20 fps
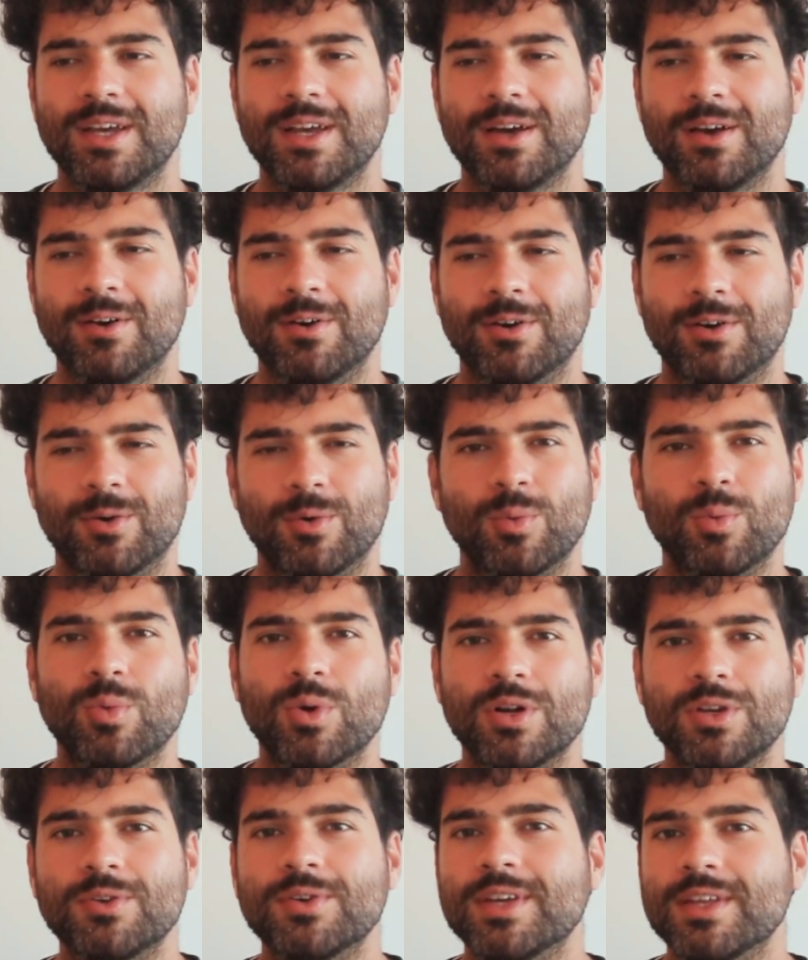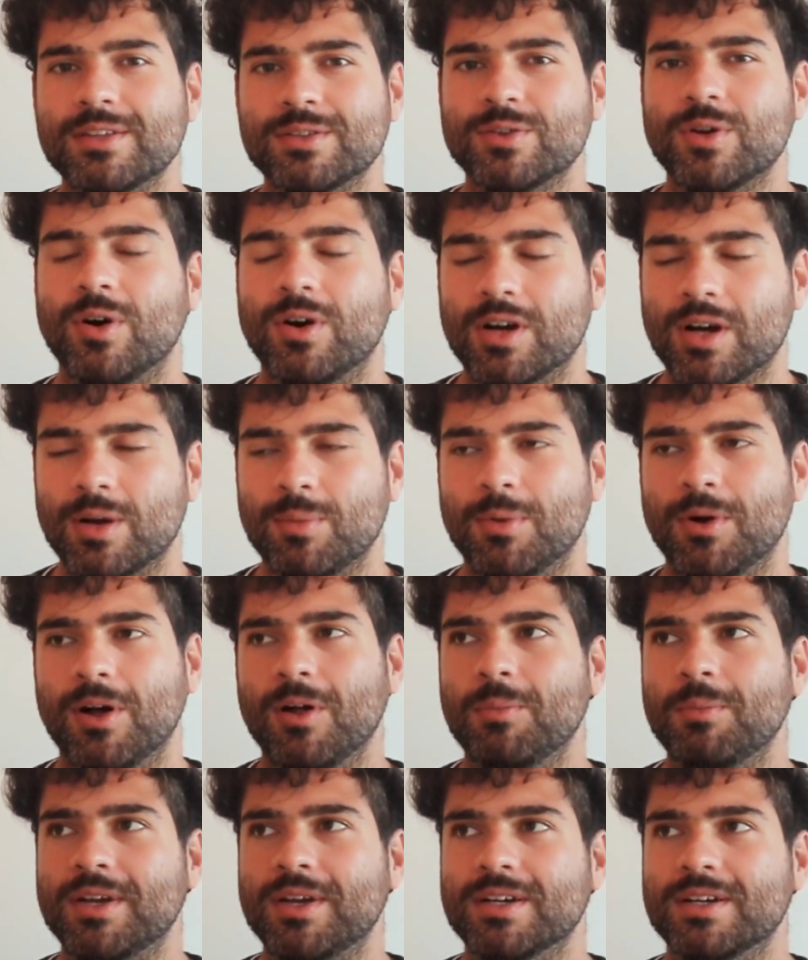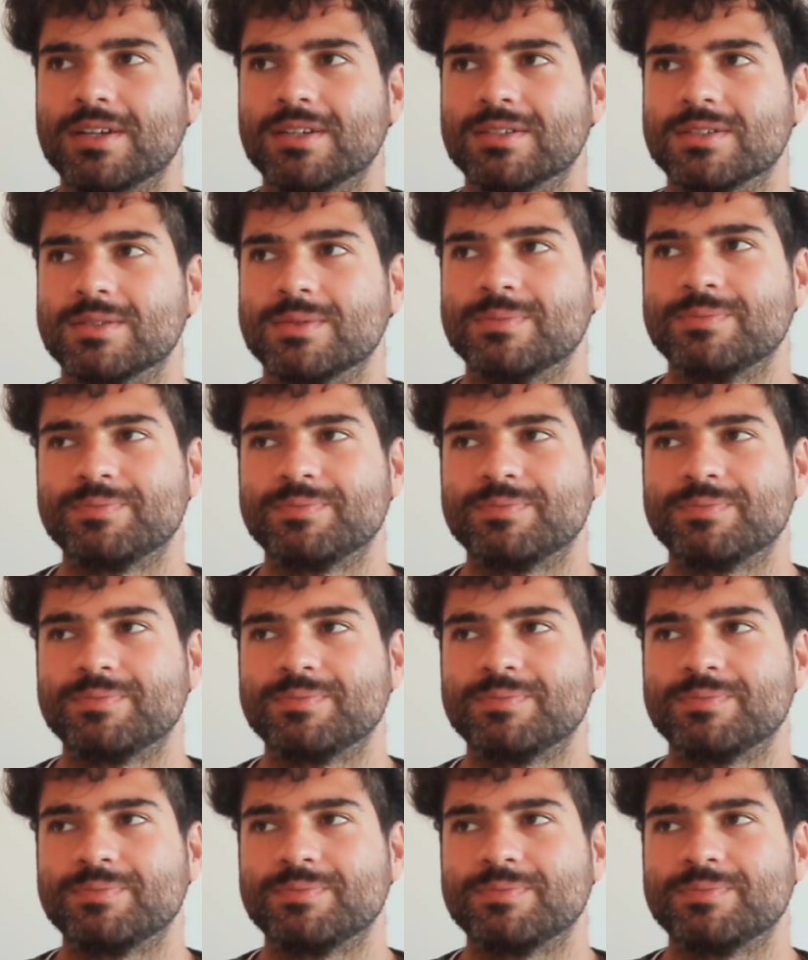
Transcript: or what you can talk about. Because